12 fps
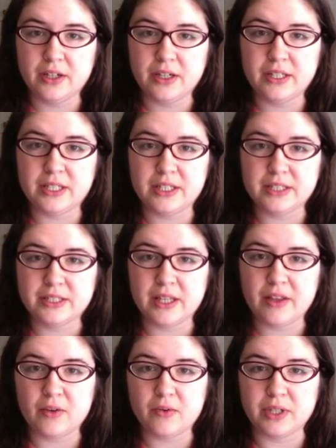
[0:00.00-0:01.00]
It didn't sound
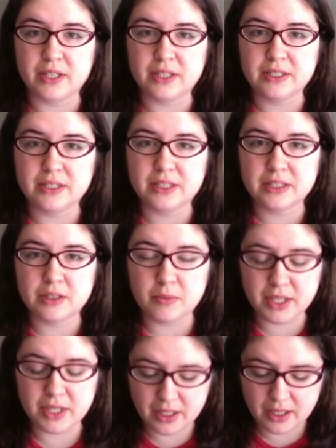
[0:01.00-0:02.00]
that realistic to
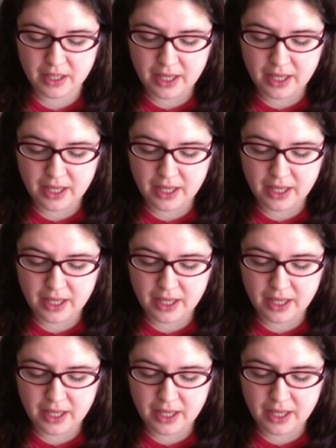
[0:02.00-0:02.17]
me.